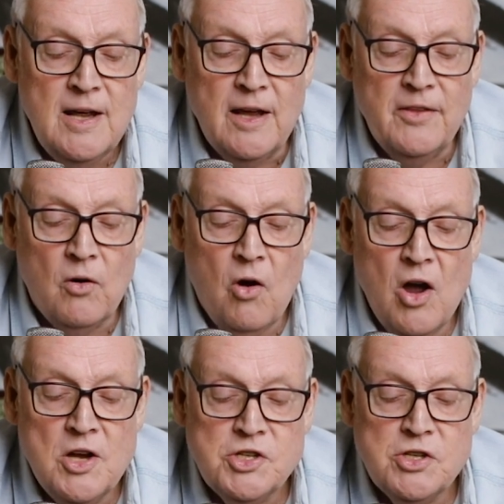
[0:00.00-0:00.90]
and their
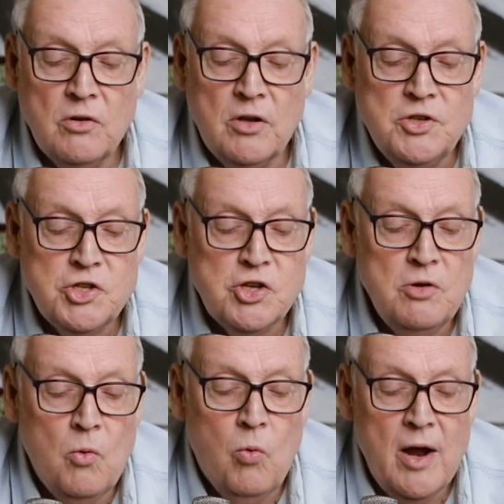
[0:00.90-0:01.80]
eyes shall
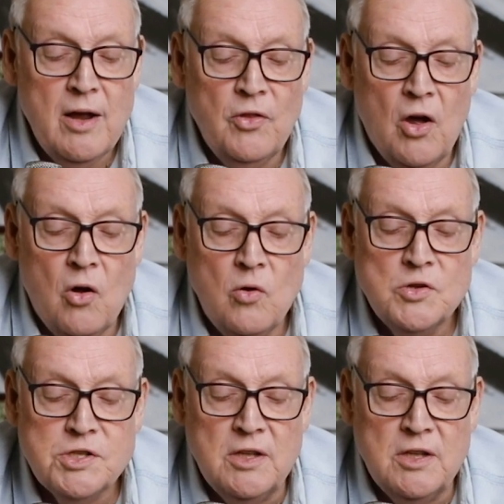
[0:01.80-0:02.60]
consume away in the holes,